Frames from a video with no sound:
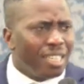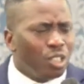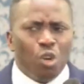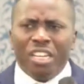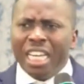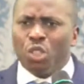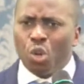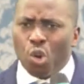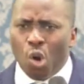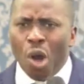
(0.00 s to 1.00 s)
you need to
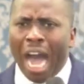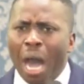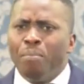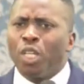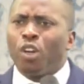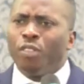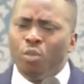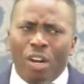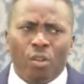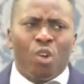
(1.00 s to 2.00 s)
know how much of the
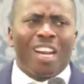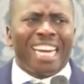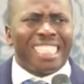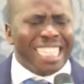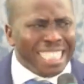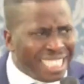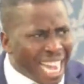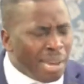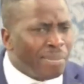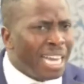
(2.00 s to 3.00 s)
word of God that is in them